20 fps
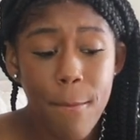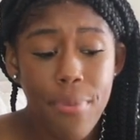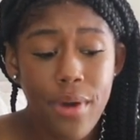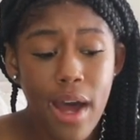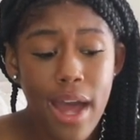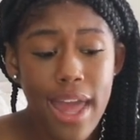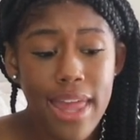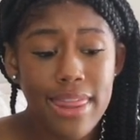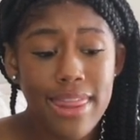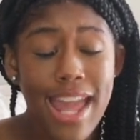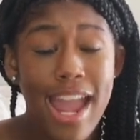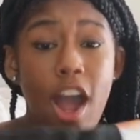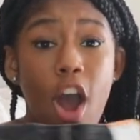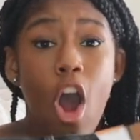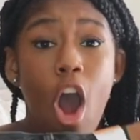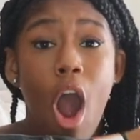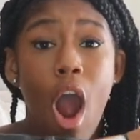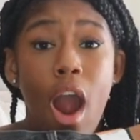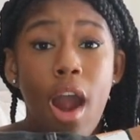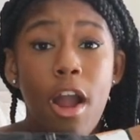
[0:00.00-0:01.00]
but they
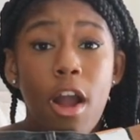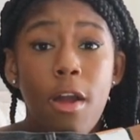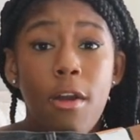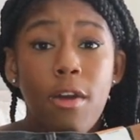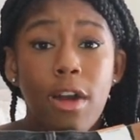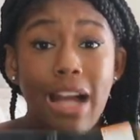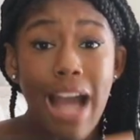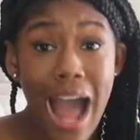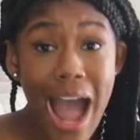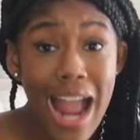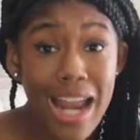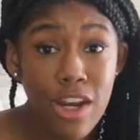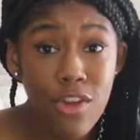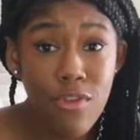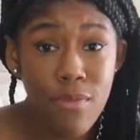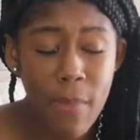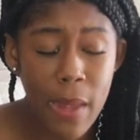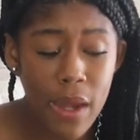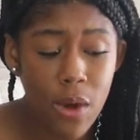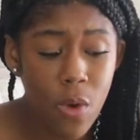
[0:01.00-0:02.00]
are kind
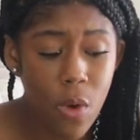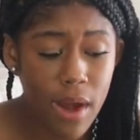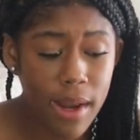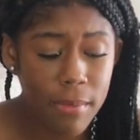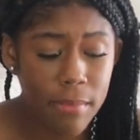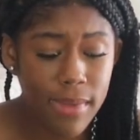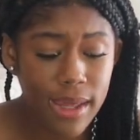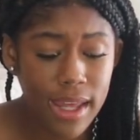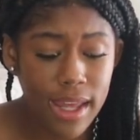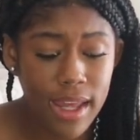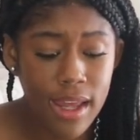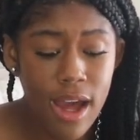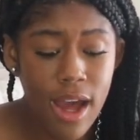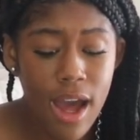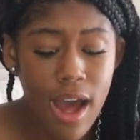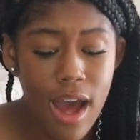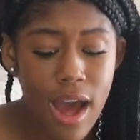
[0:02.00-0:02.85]
of big on me.